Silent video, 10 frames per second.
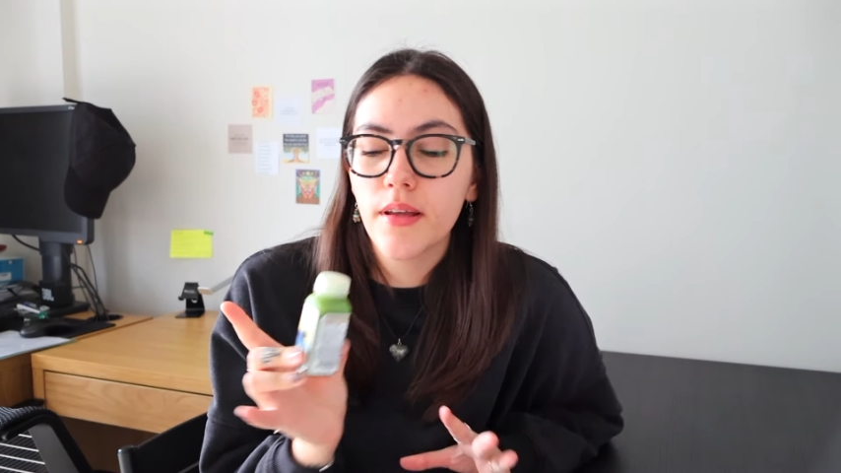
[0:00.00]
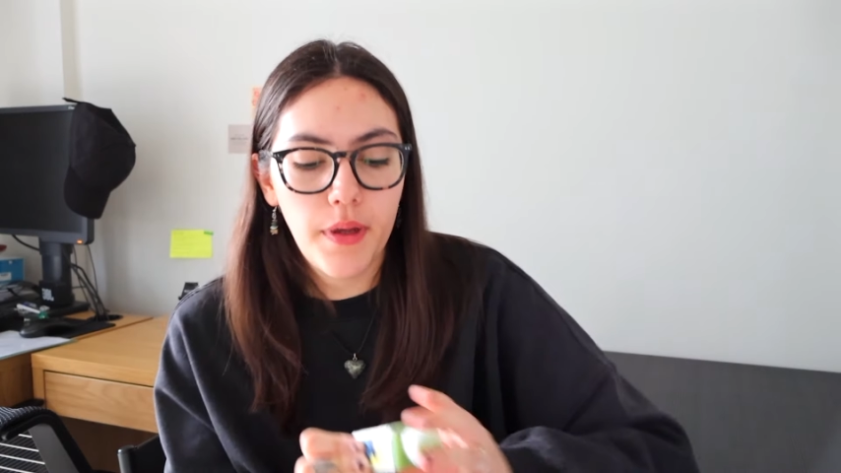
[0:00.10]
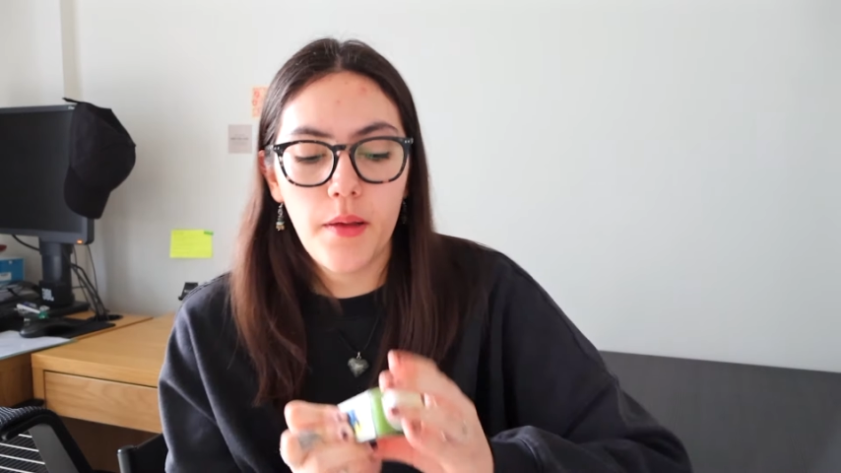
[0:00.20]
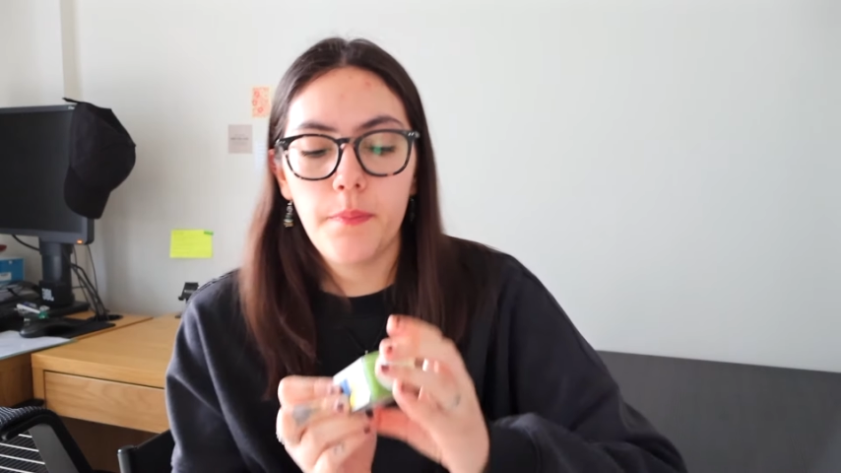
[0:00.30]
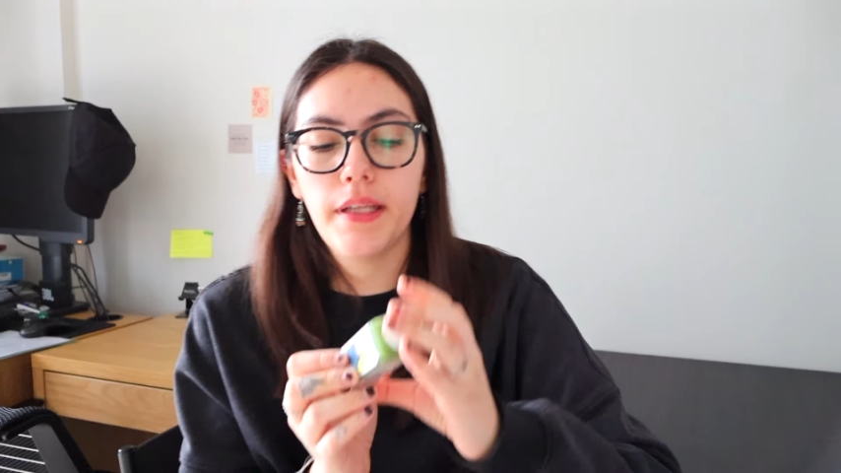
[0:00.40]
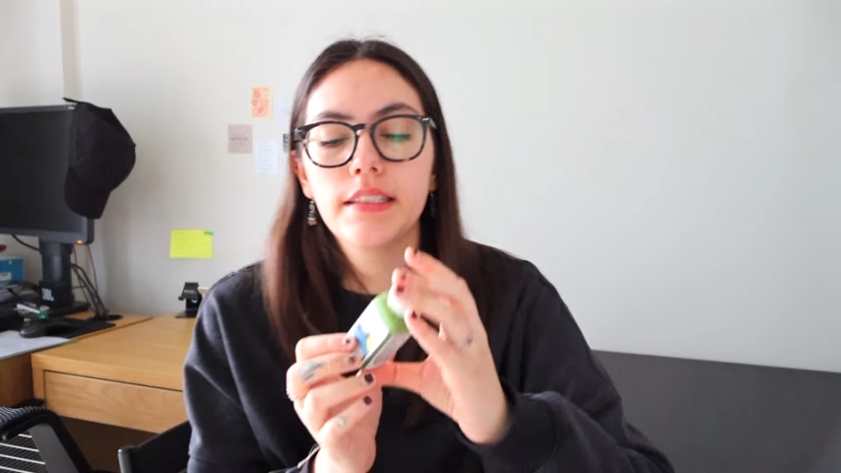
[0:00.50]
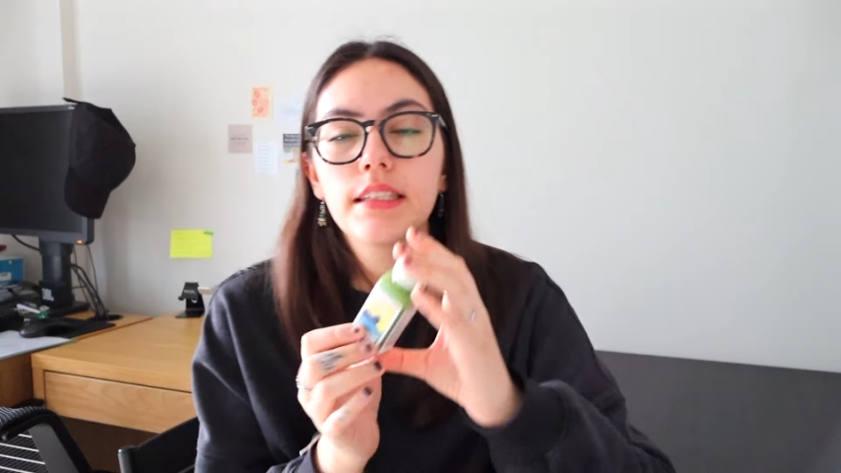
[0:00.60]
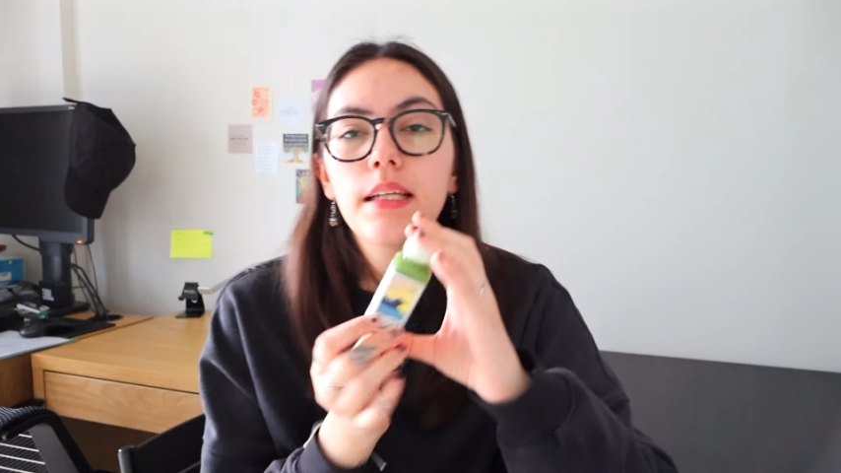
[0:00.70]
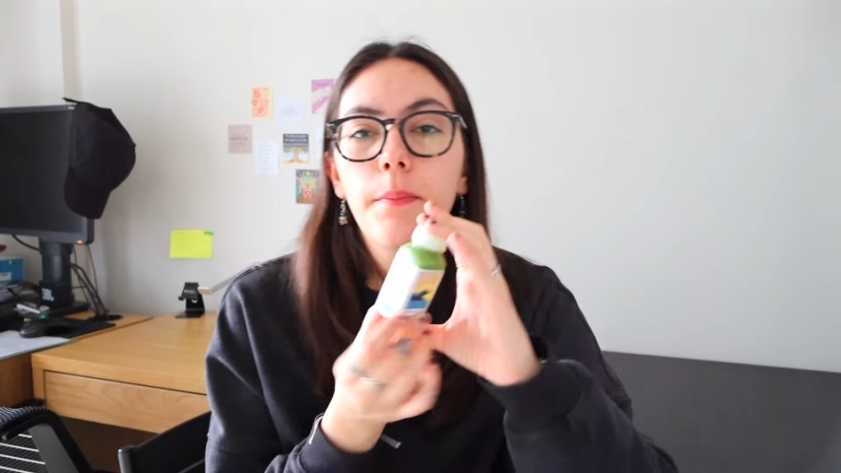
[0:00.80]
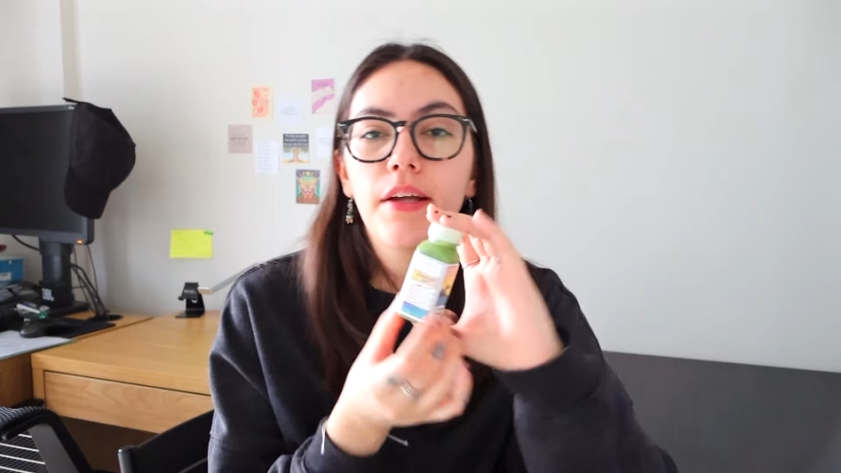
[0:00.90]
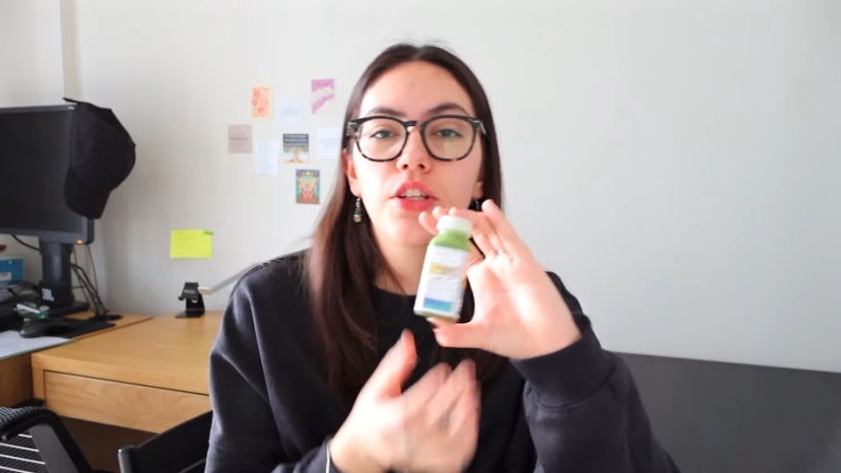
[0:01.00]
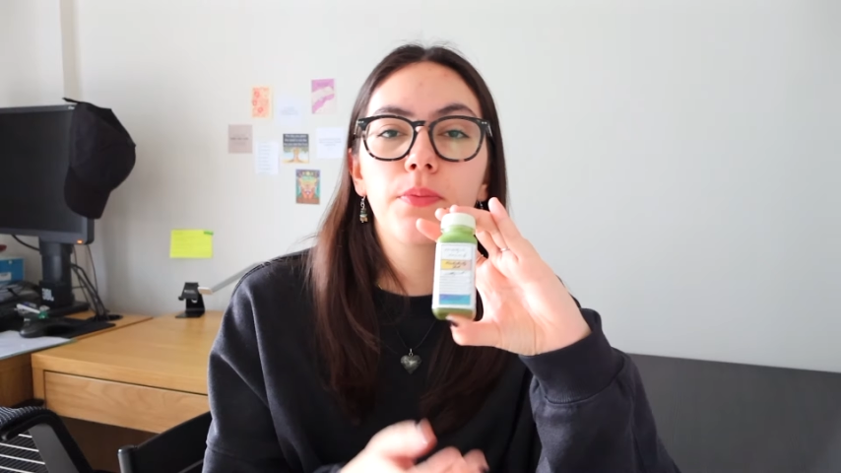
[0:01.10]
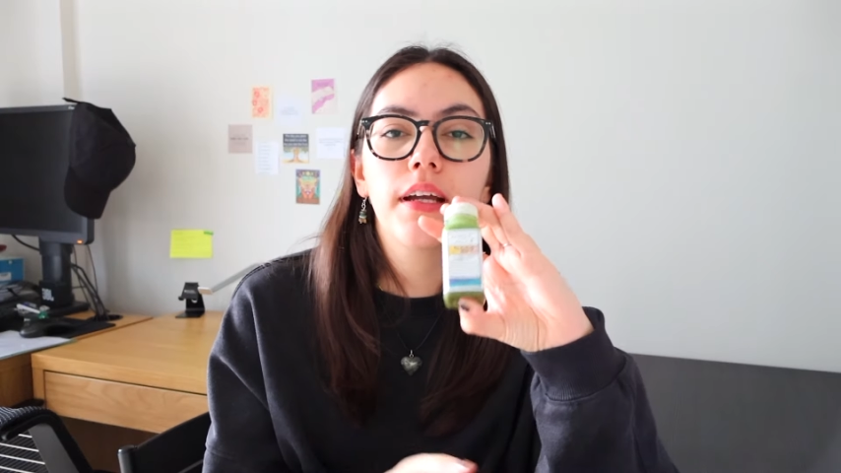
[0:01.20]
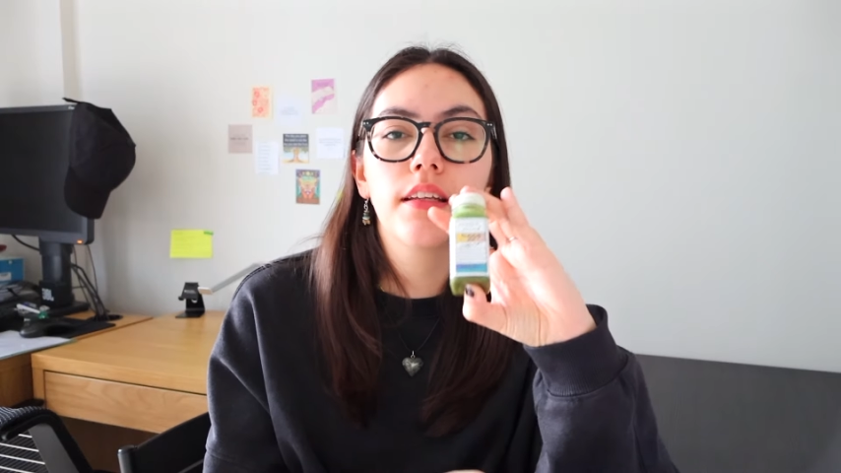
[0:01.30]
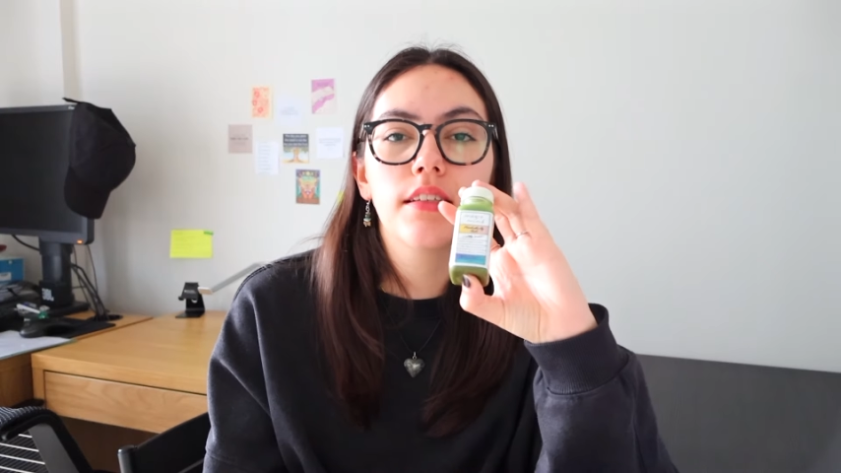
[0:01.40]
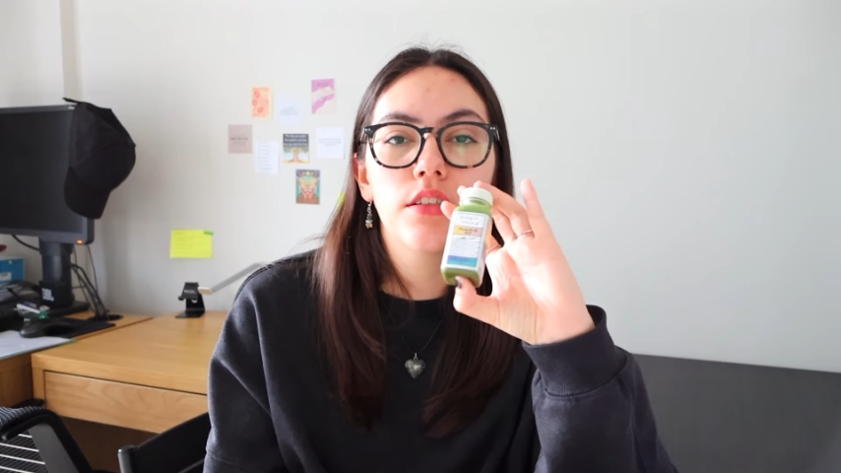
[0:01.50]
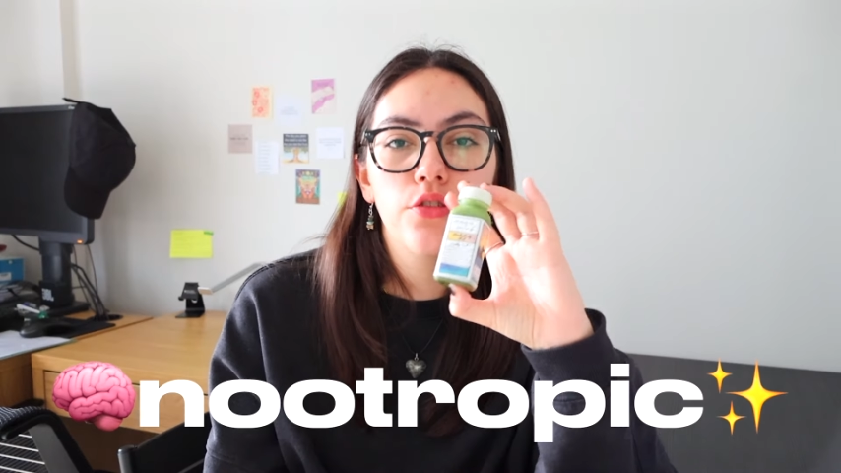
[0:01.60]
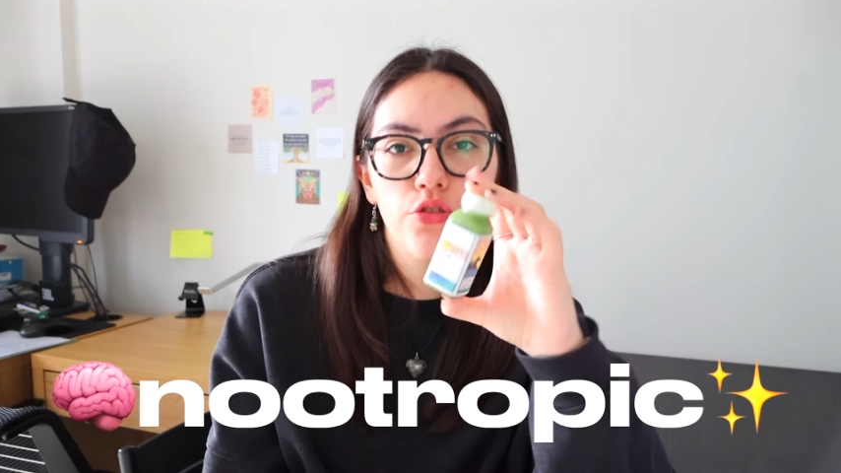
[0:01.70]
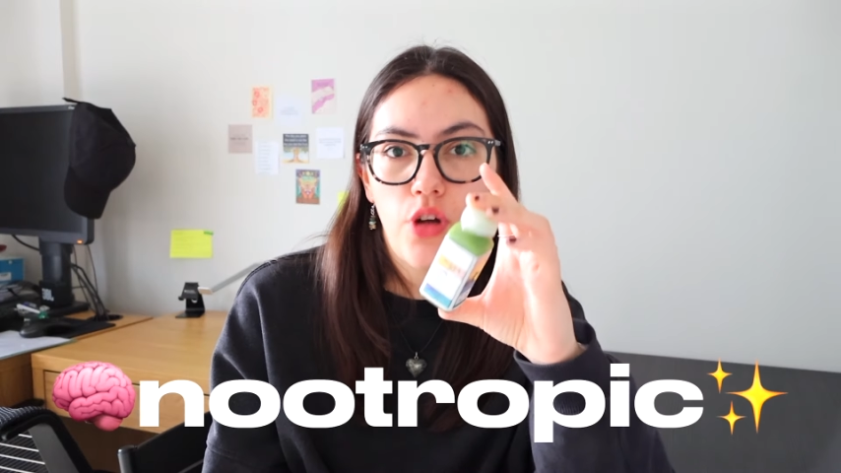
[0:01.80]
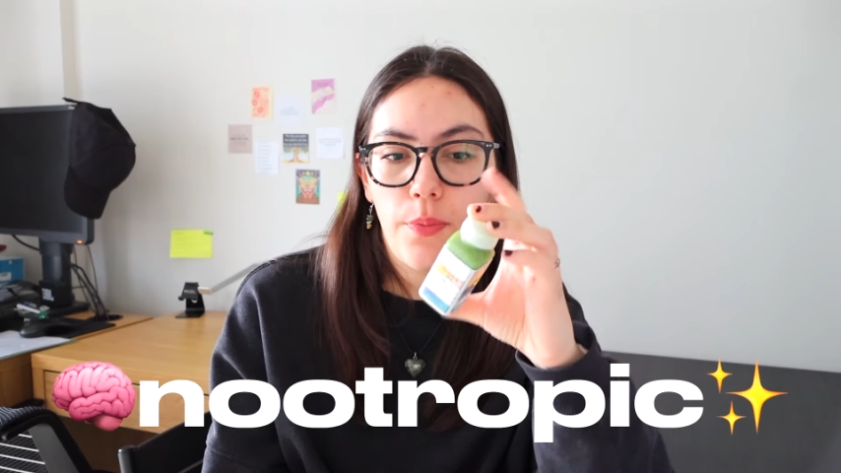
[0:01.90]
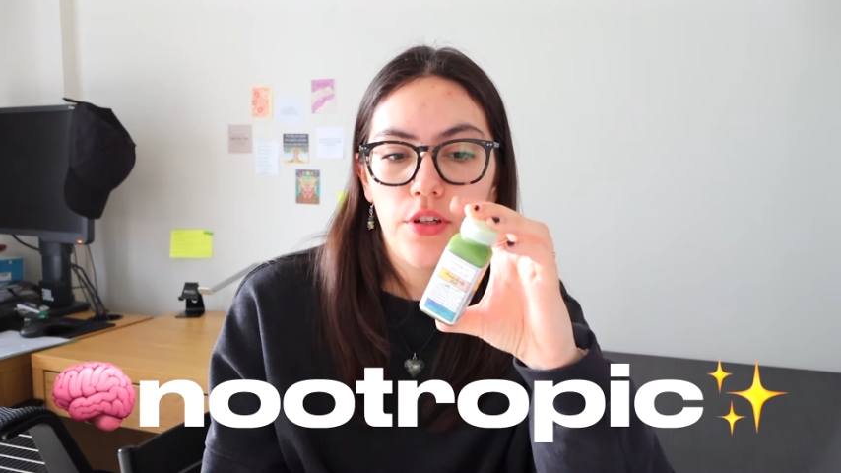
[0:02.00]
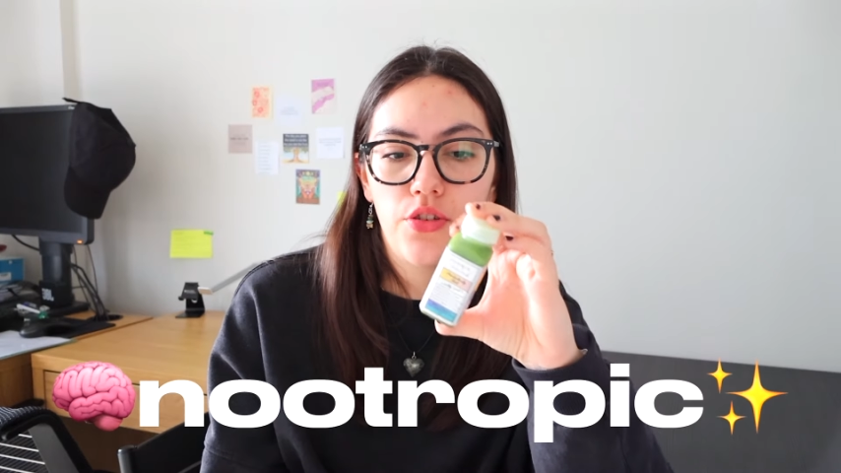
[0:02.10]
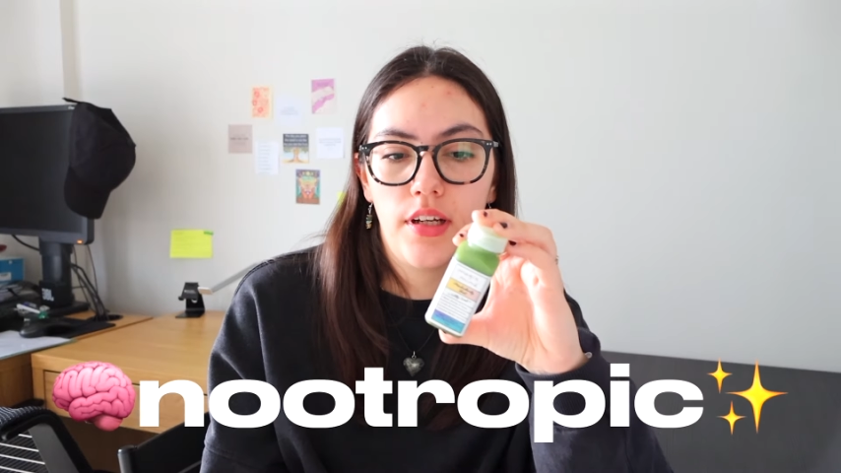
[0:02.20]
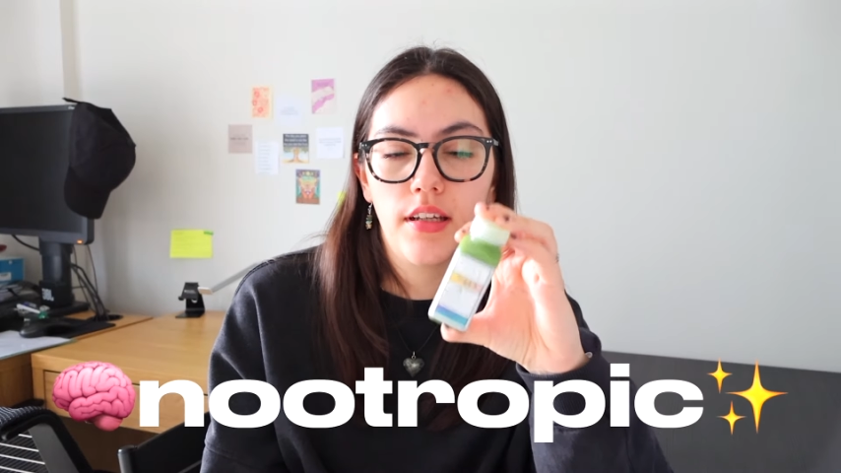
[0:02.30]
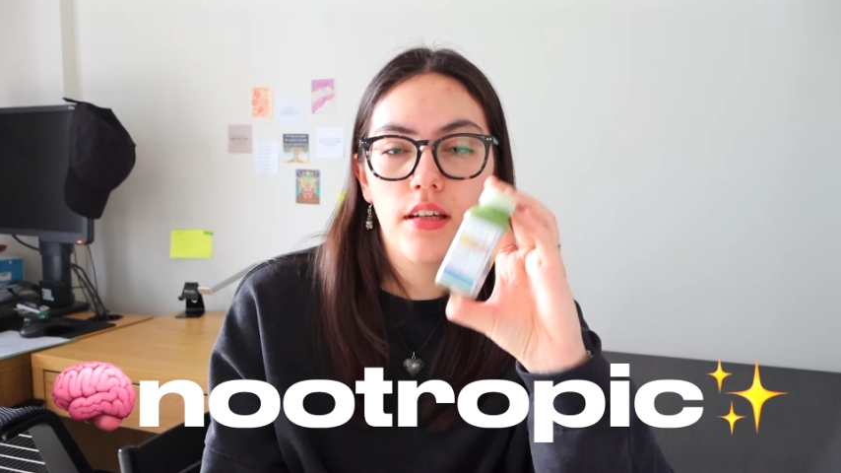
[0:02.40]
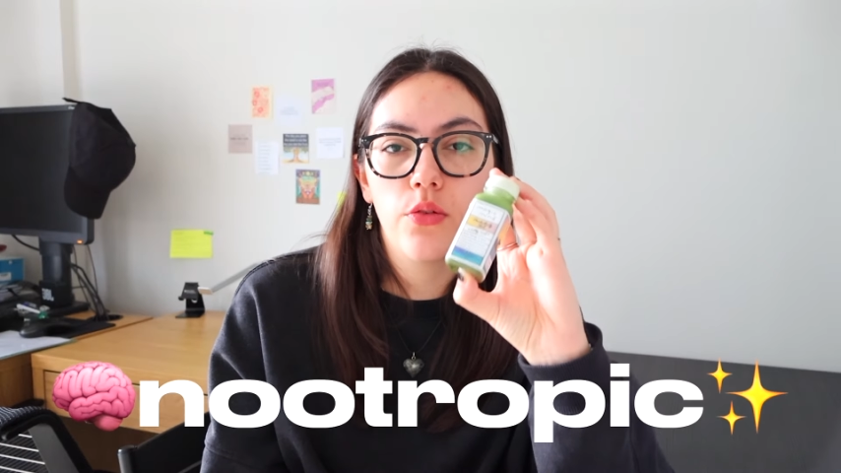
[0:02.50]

But basically Magic Mind is a nootropic drink